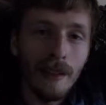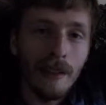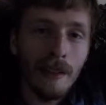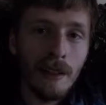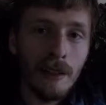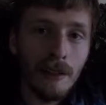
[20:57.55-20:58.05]

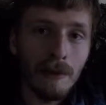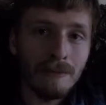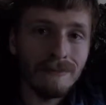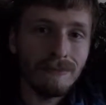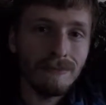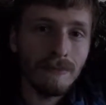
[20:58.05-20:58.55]
uh,
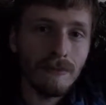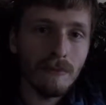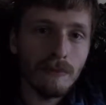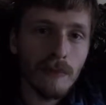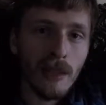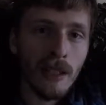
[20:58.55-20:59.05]

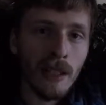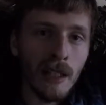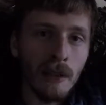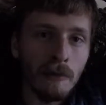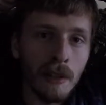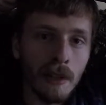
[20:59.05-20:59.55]
I
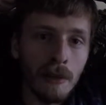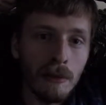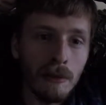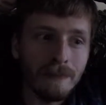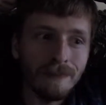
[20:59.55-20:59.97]
will